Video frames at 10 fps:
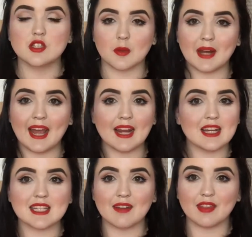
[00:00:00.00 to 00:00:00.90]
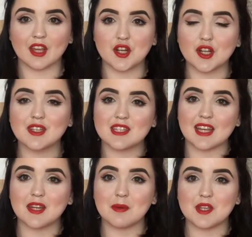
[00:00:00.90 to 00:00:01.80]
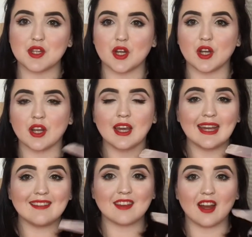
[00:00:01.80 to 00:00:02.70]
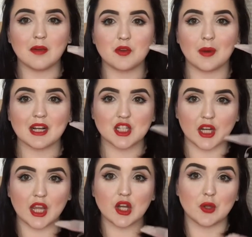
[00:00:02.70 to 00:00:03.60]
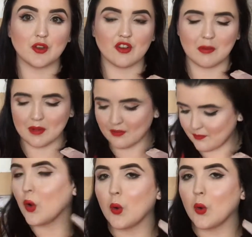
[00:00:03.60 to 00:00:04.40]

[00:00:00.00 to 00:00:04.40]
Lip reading: So inhalers and everything are done, the setup is done, it's time to actually do the treatment.